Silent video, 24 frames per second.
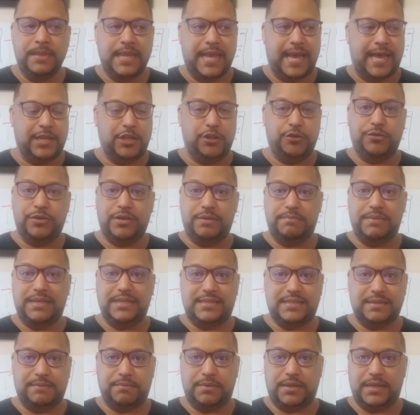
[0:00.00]
and you were to meet
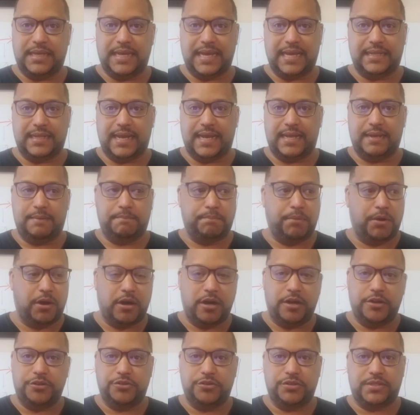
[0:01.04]
somebody at a bar
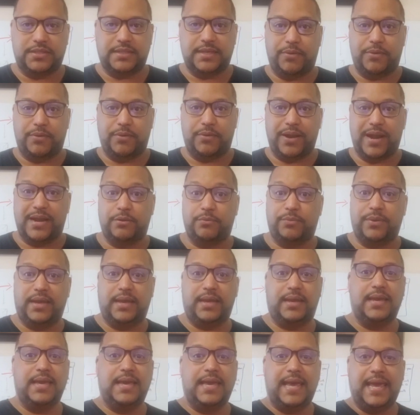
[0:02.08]
and you say right
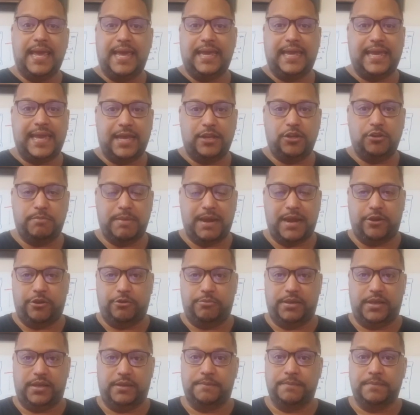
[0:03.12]
away, hey, can you marry
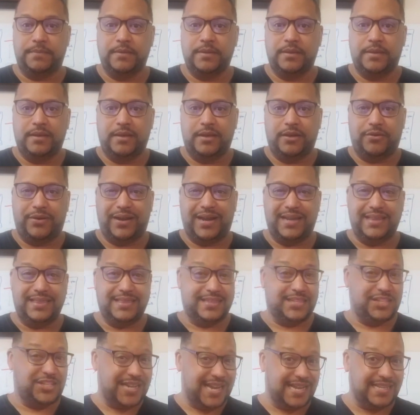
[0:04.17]
me? Right?
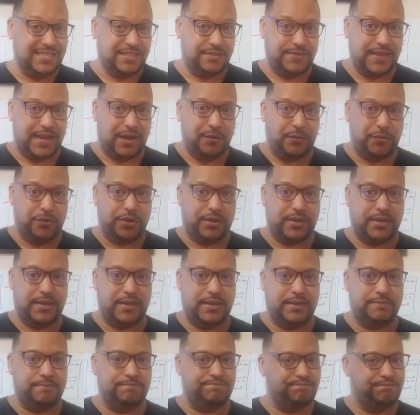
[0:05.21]
The chance of that
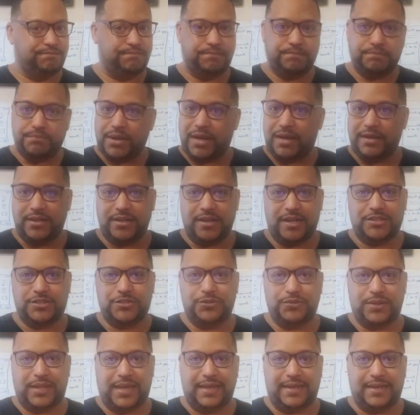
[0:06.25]
working, probably not
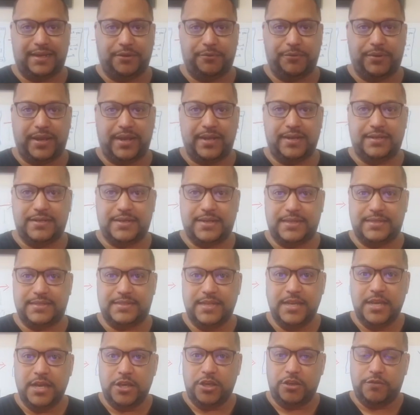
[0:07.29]
too likely, right? Because
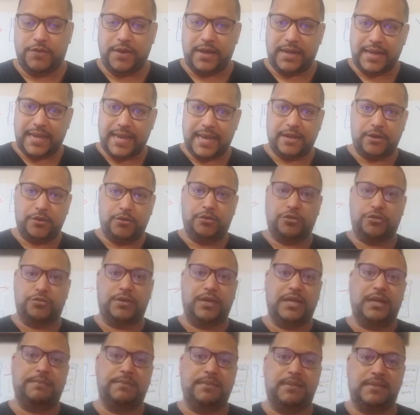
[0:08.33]
you've got to kind of go through a
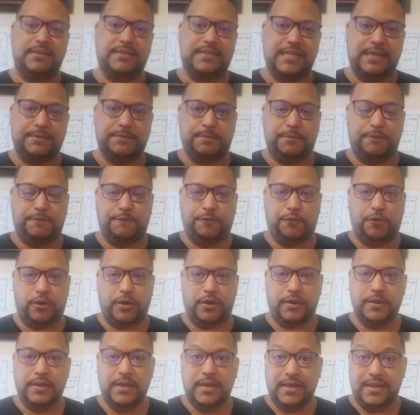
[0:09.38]
couple of the steps
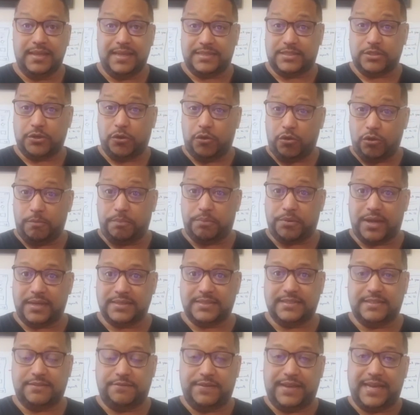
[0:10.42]
before. There's a whole
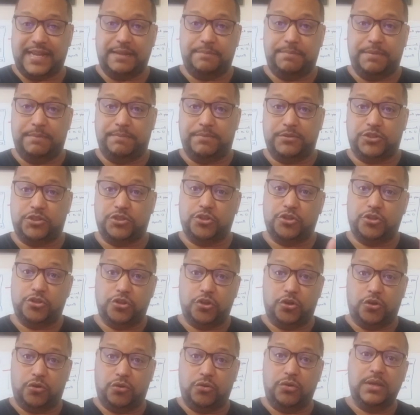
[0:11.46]
process of getting people to
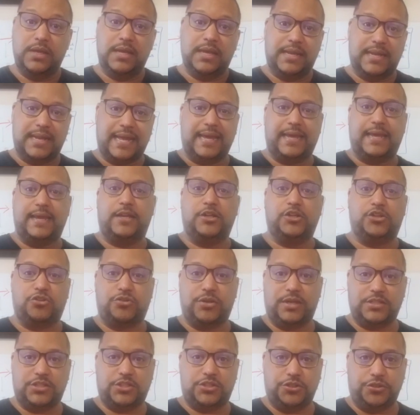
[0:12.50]
know, like, and
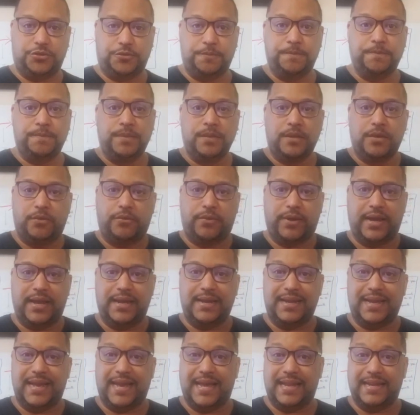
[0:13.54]
trust you,
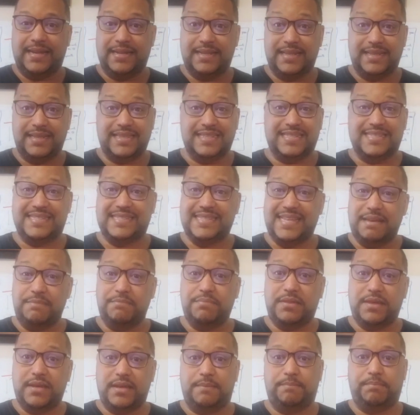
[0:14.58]
right? And the same
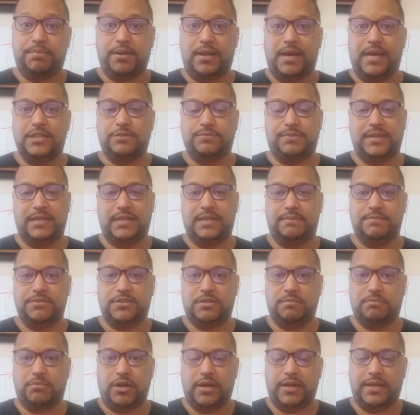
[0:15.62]
thing applies when it comes to
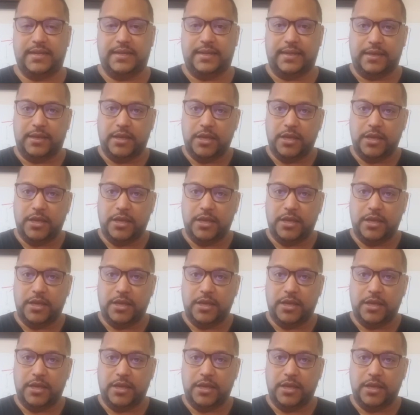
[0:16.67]
marketing.